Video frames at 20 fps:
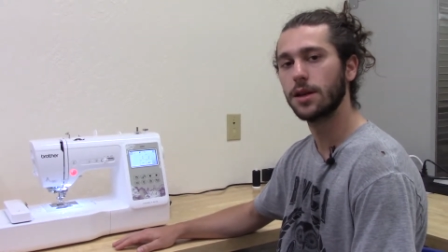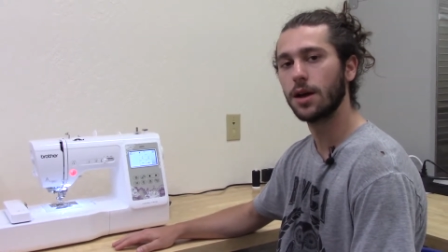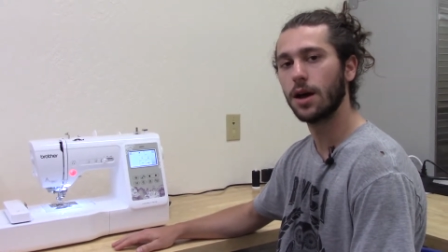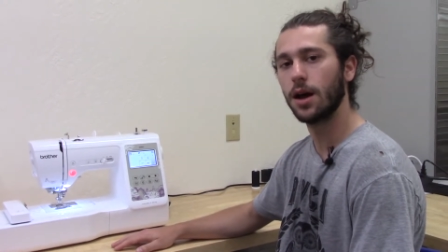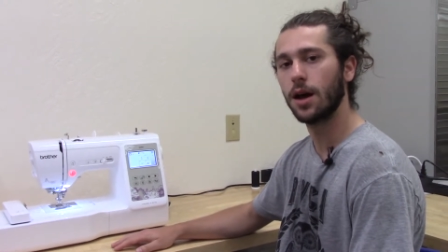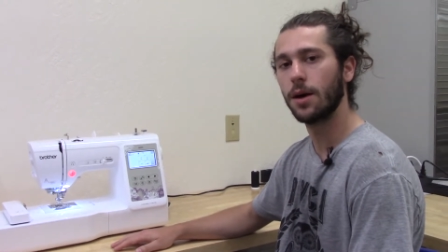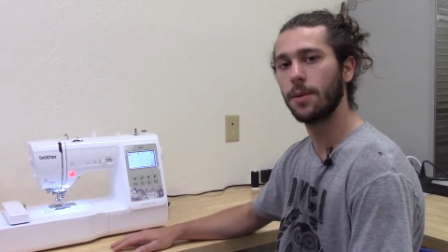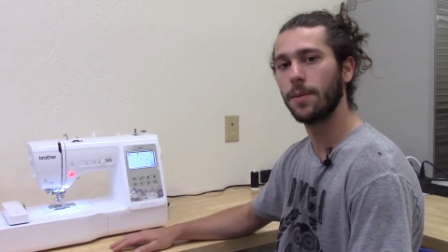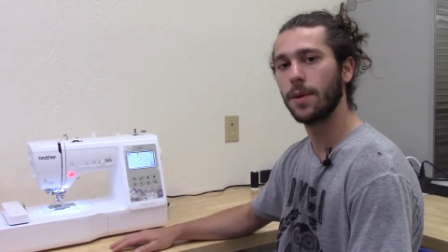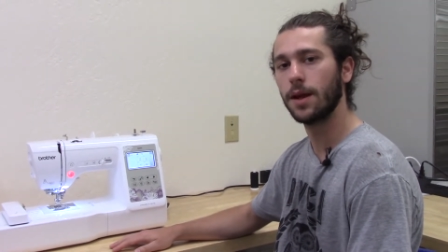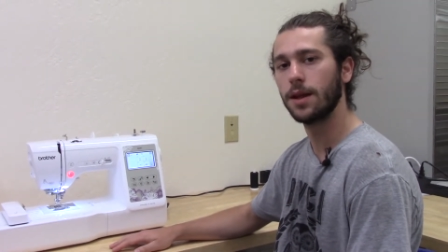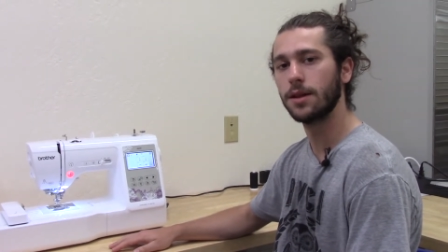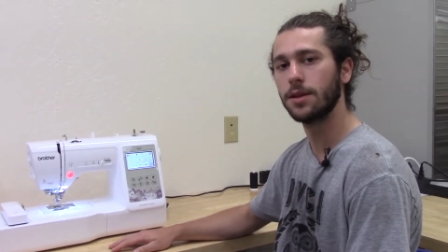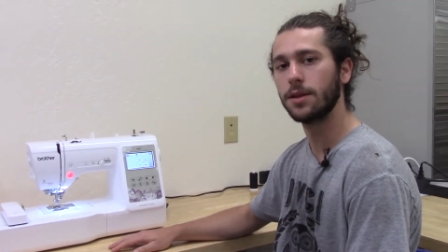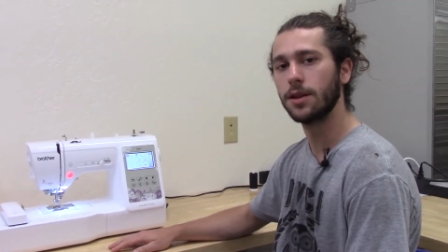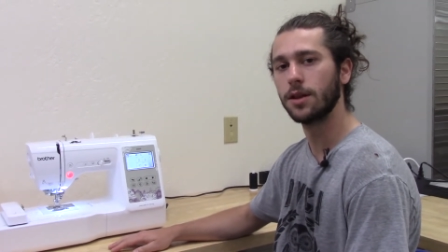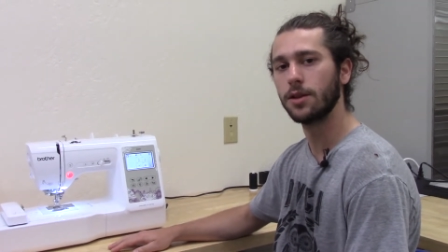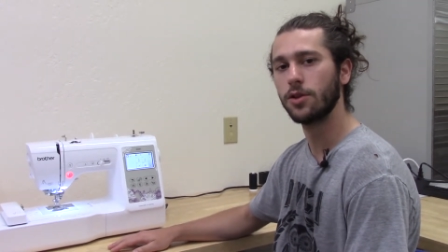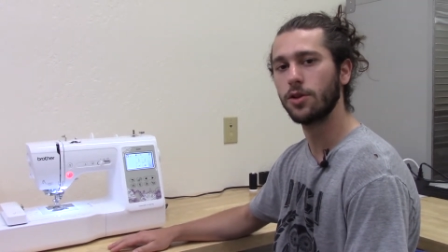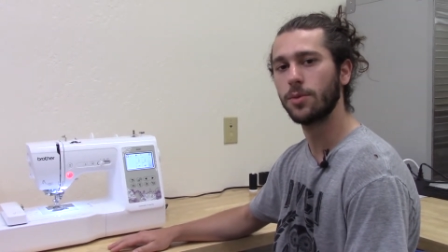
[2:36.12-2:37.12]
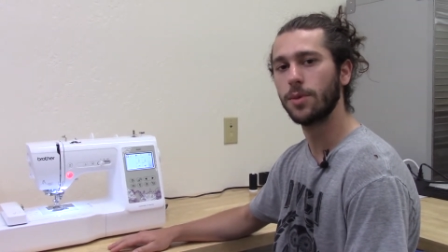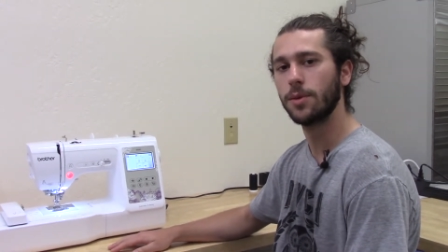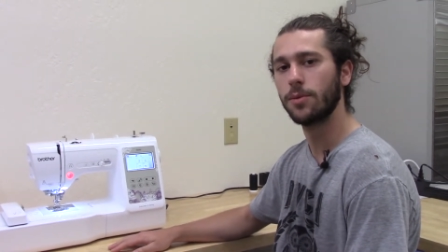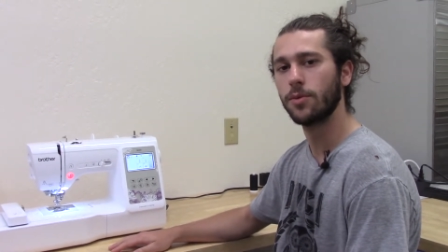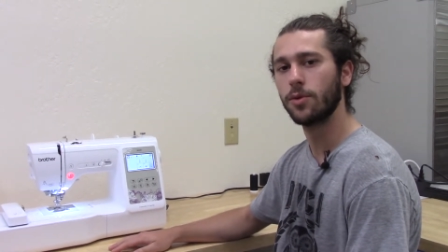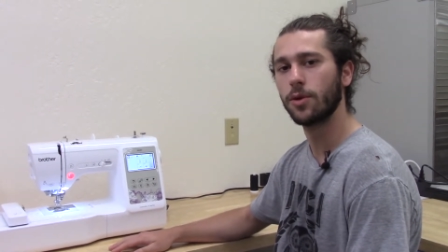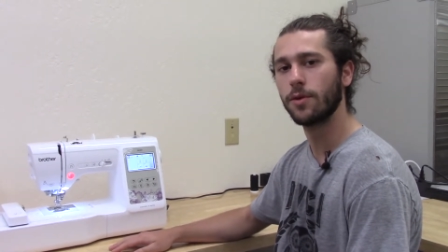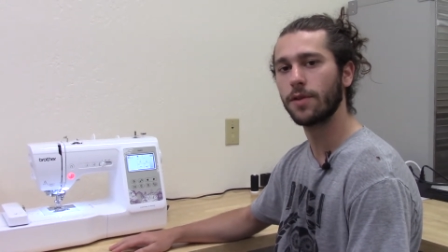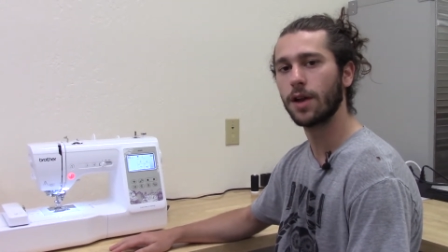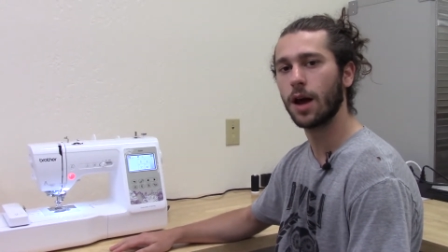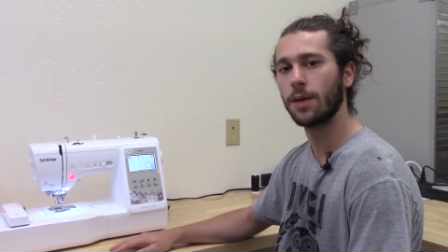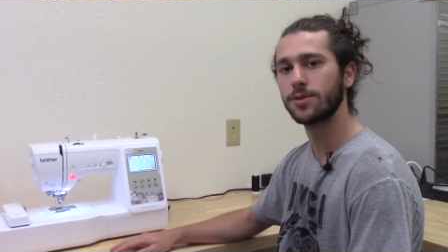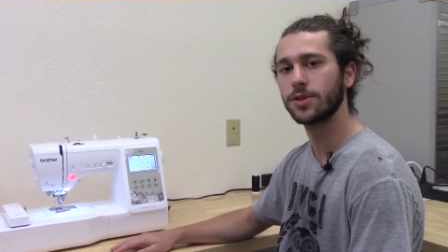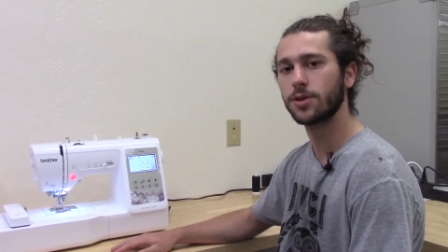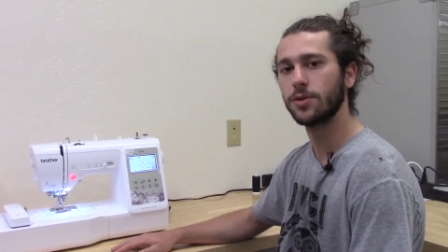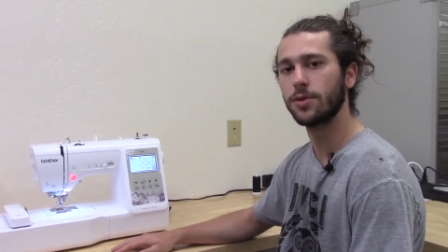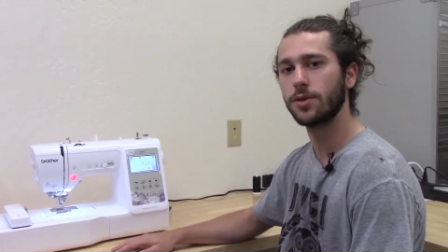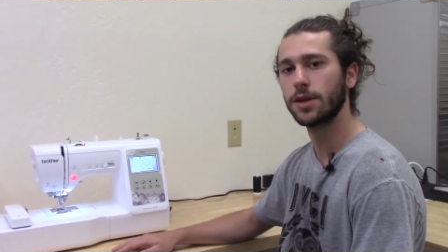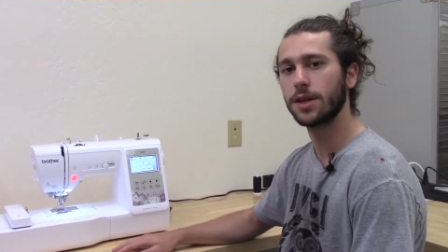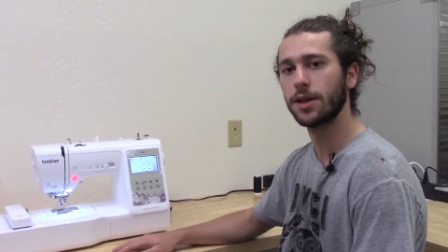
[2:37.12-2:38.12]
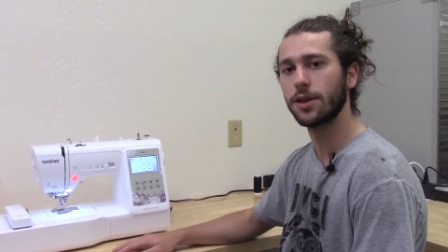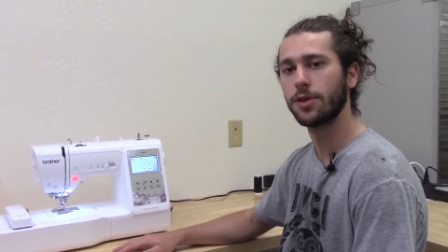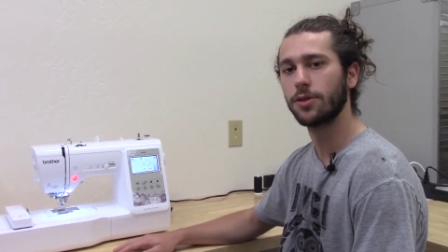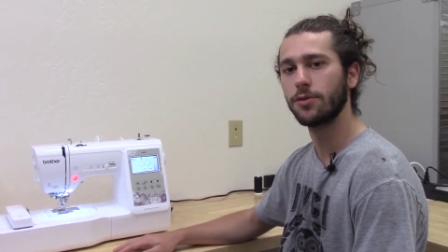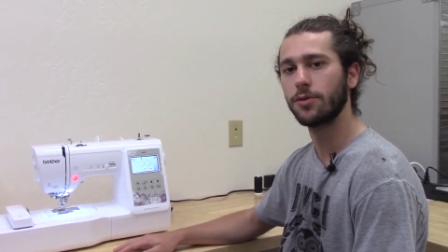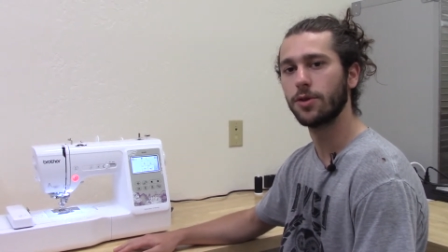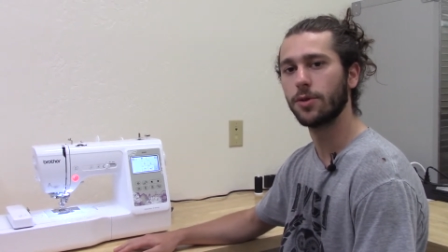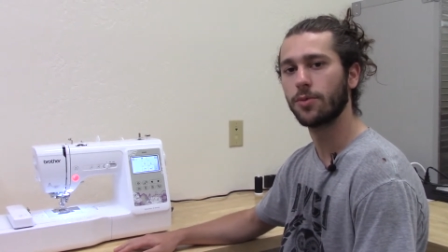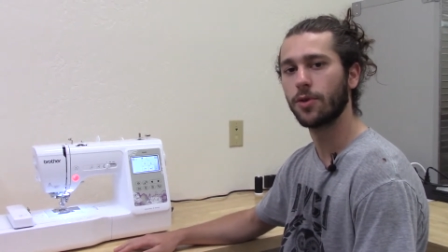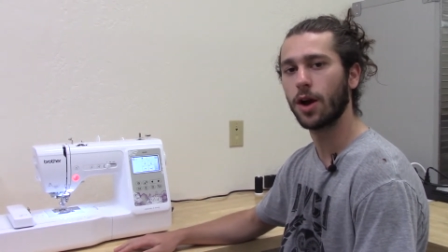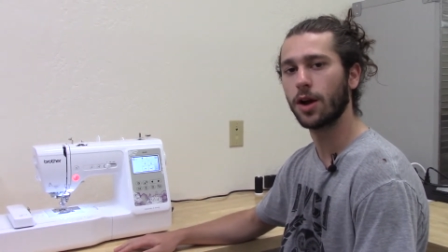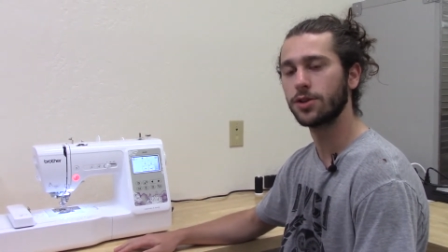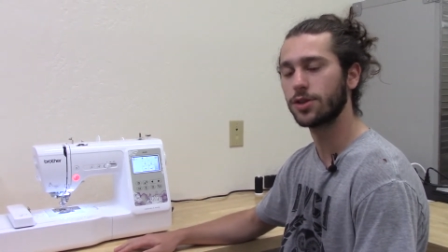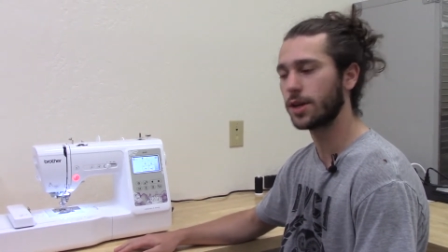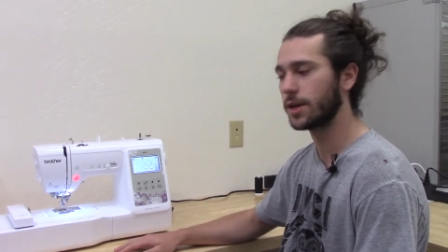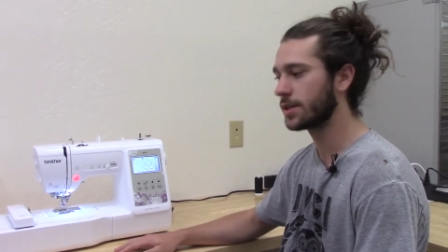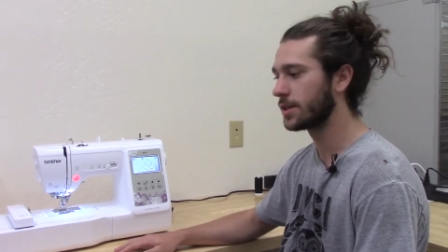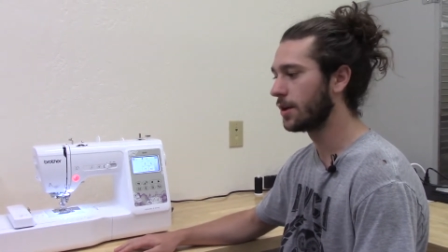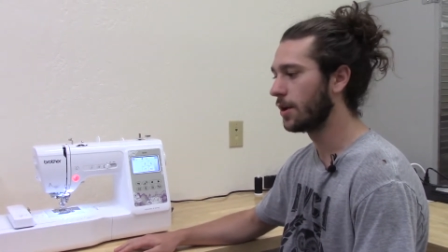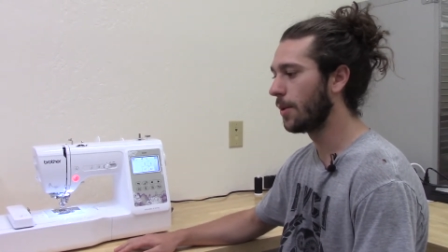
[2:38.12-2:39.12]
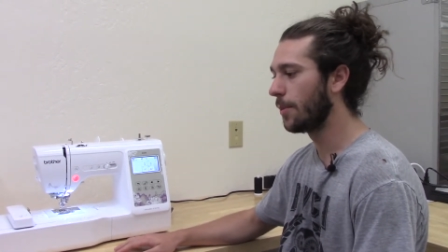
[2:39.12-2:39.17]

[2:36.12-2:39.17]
and a little bit more of an obstacle to get through your project,